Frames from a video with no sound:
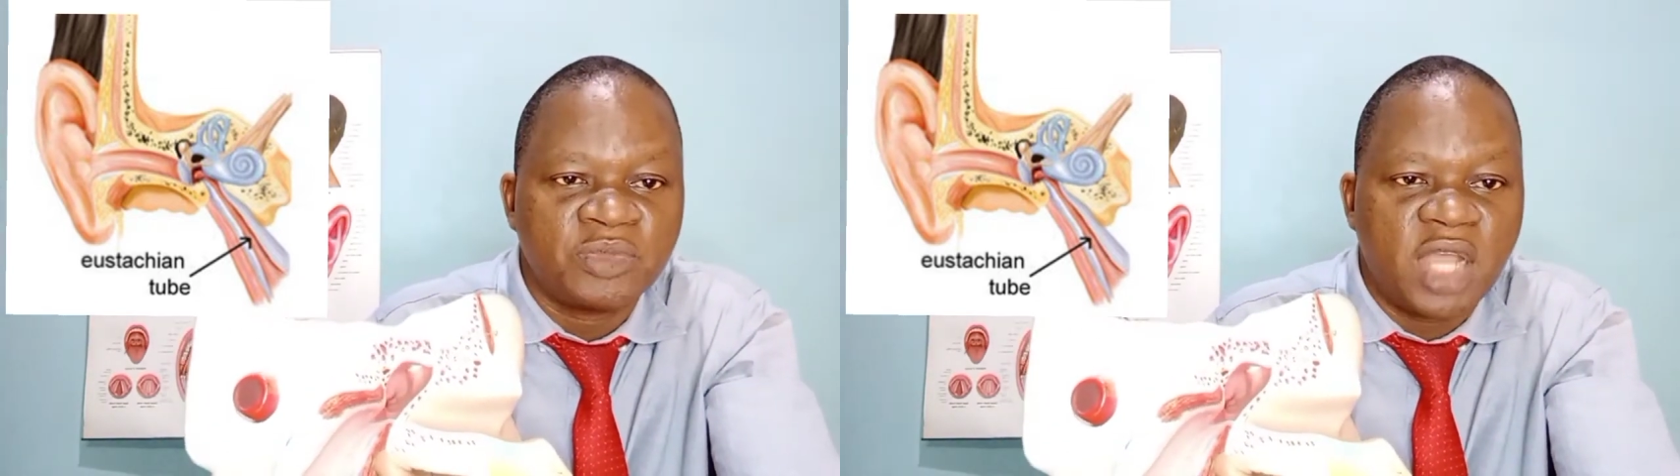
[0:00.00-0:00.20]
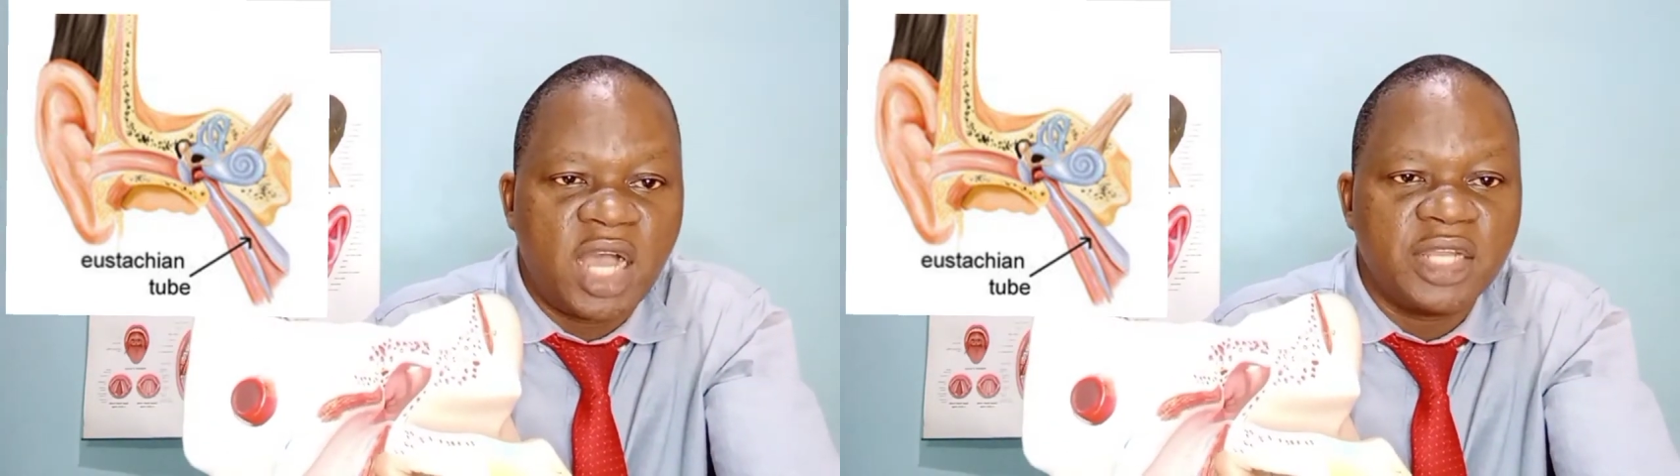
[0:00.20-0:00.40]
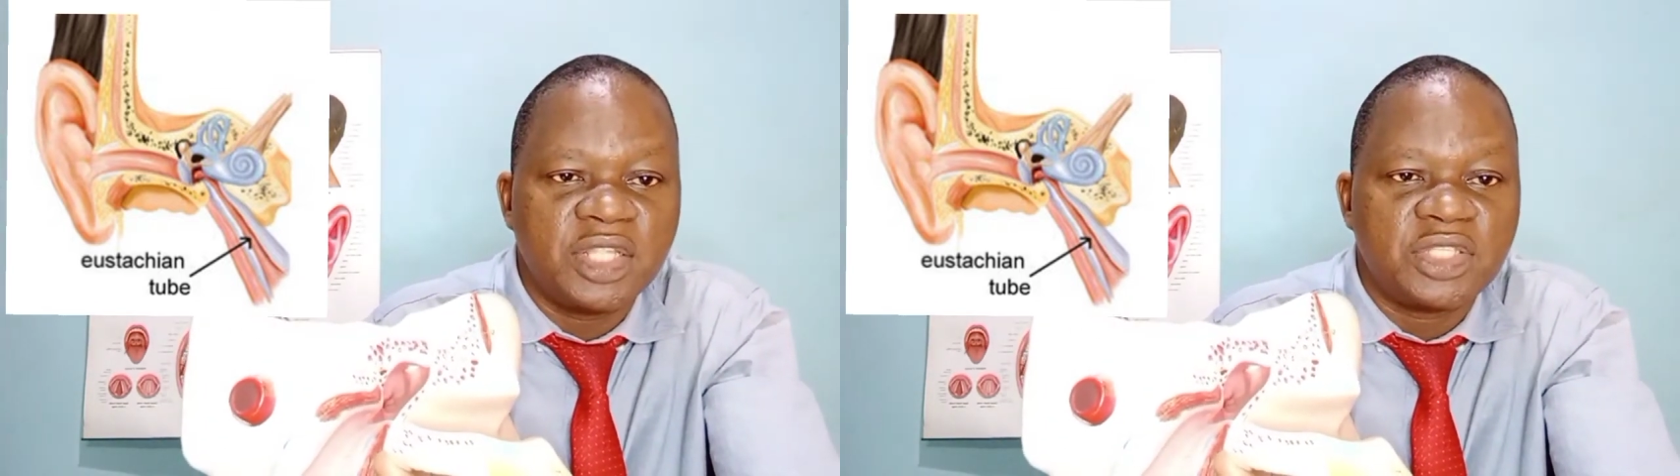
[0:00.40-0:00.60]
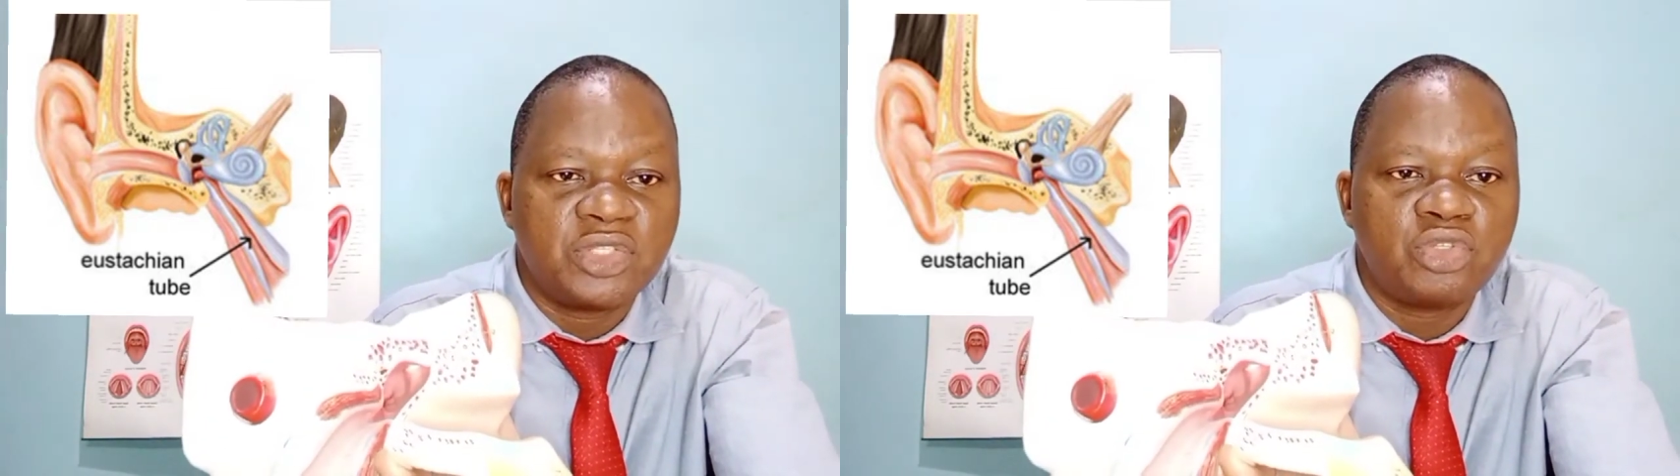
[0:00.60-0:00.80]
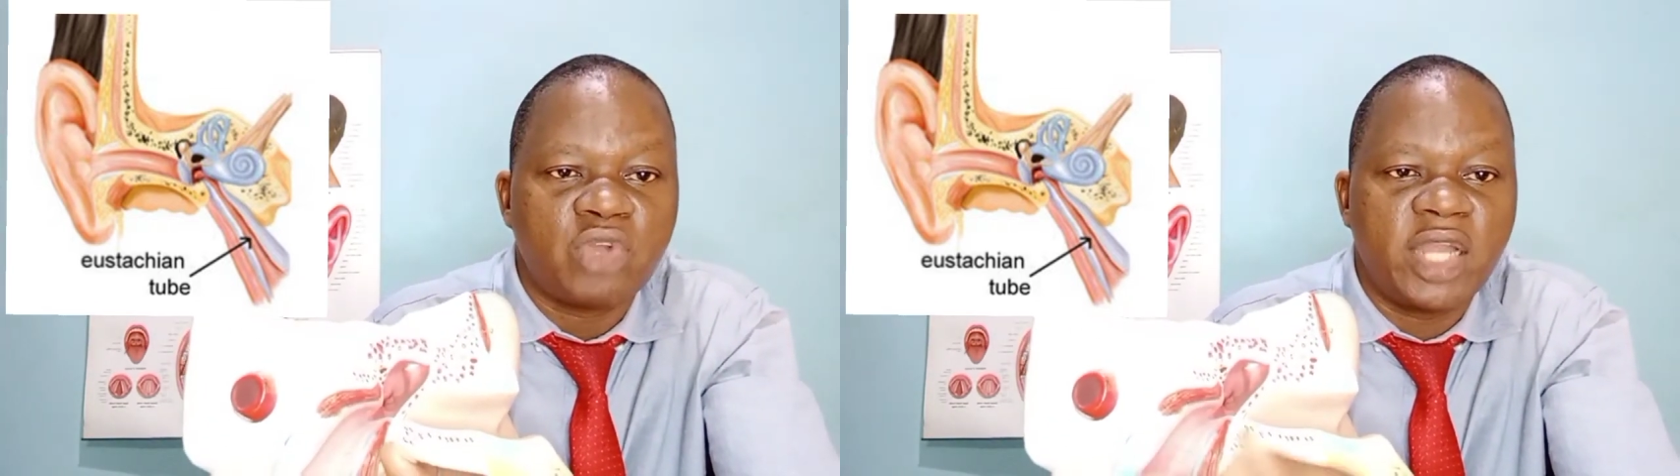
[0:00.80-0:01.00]
and it's
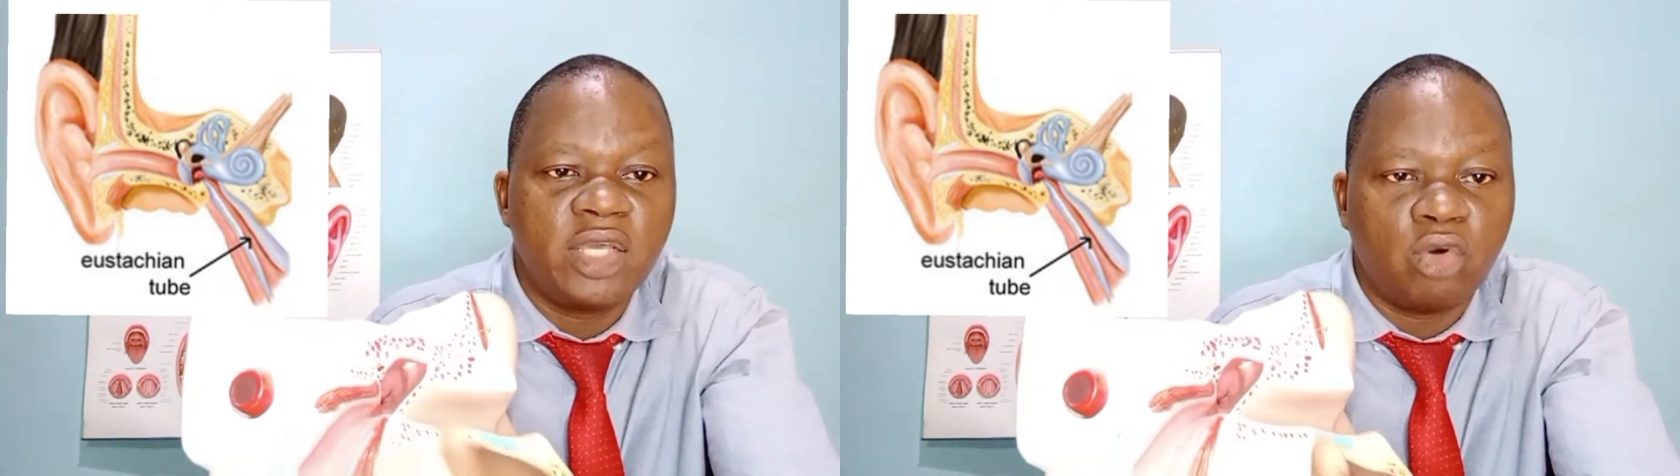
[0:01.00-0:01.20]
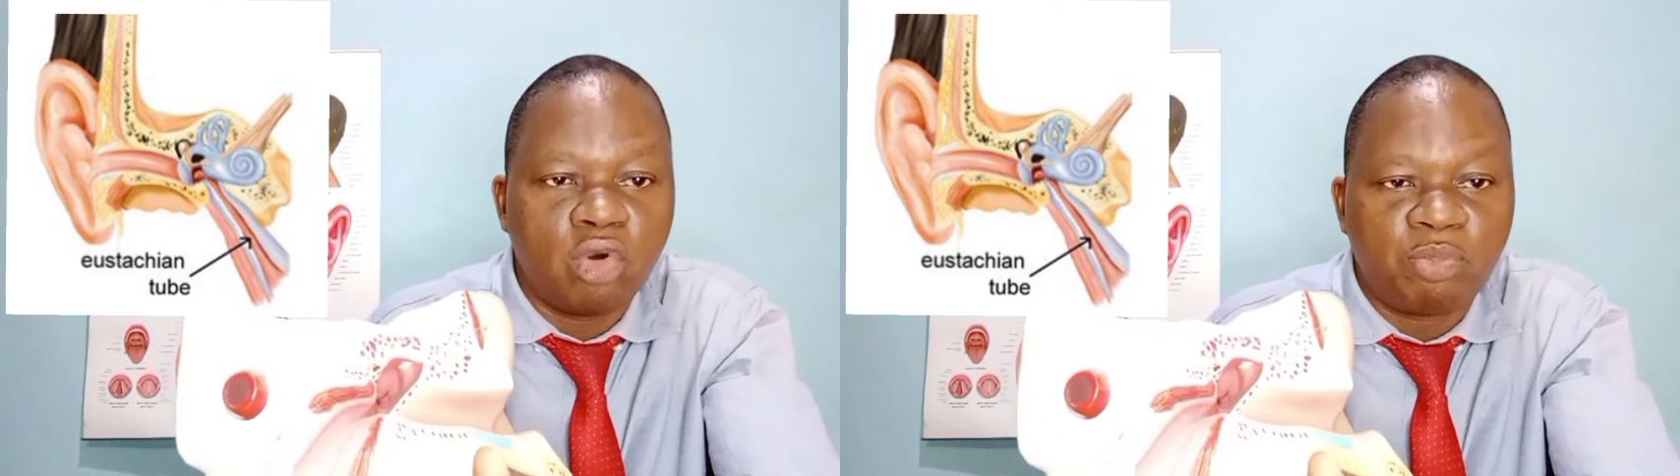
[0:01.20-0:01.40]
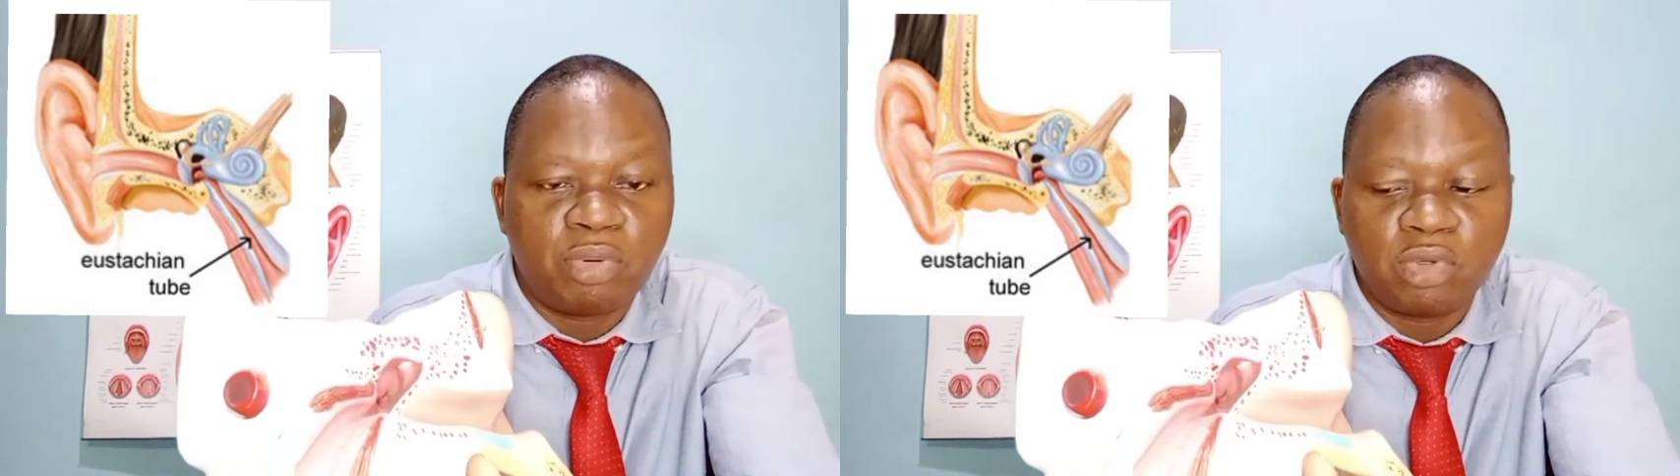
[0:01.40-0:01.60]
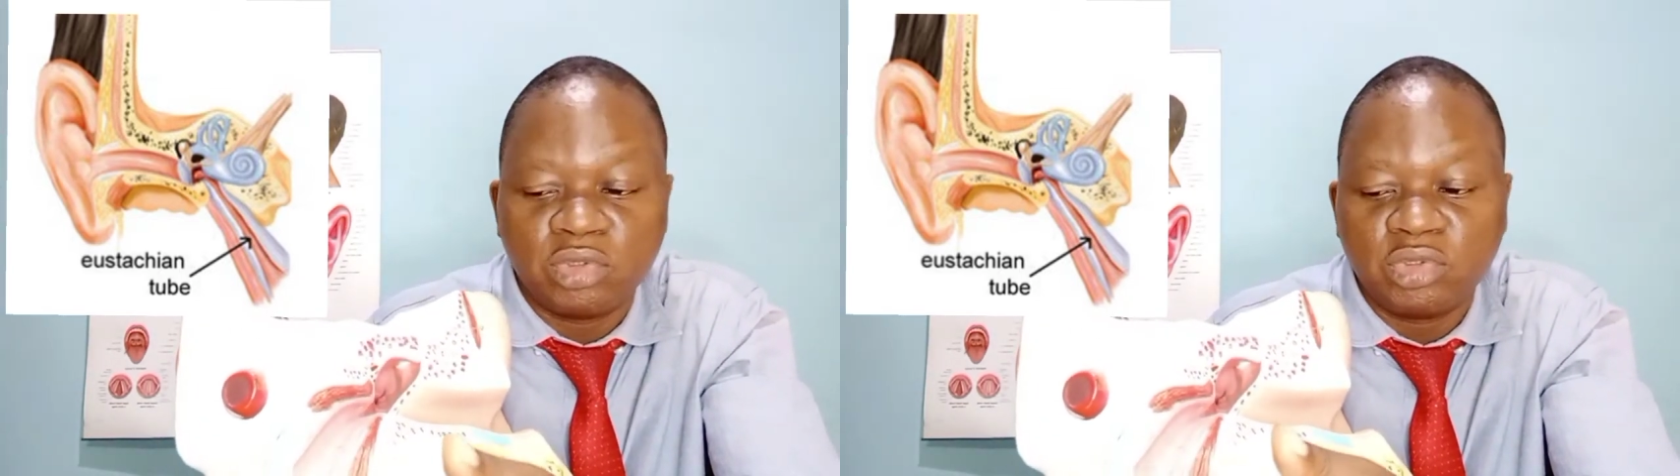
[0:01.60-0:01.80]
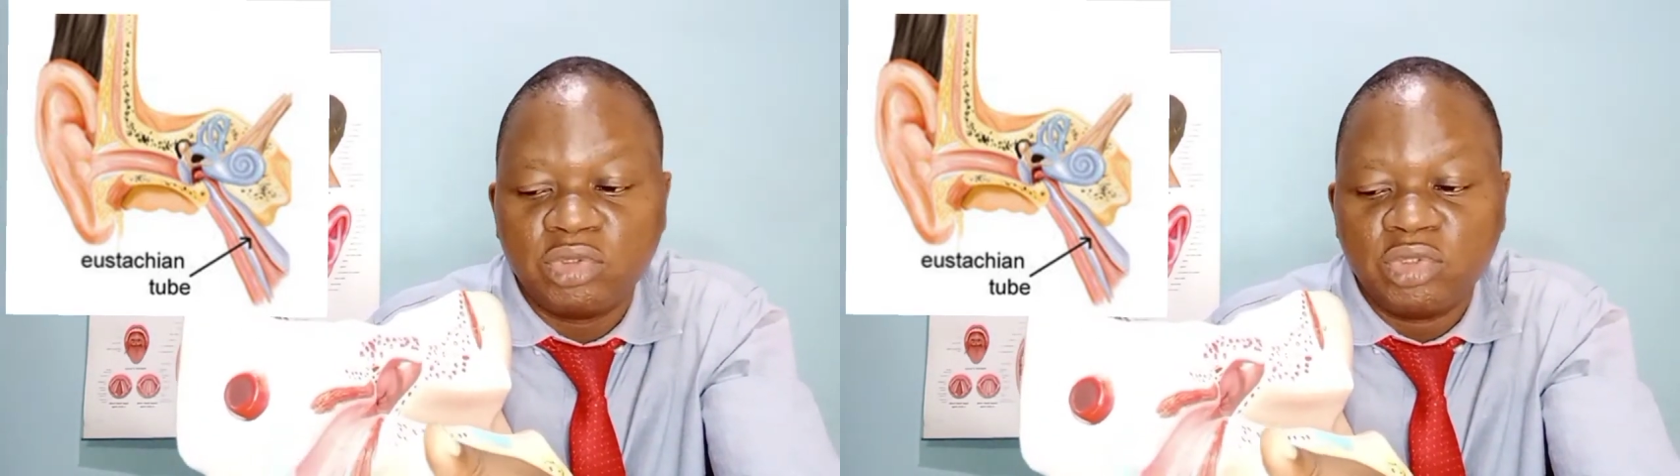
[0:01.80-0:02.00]
usually
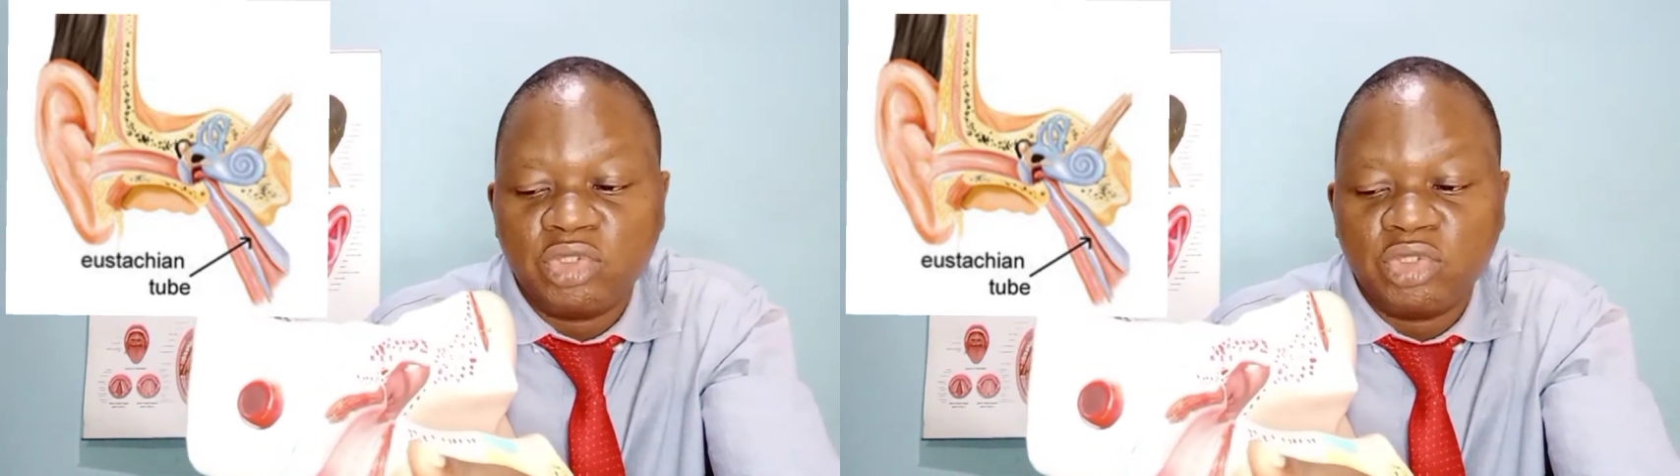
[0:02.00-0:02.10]
open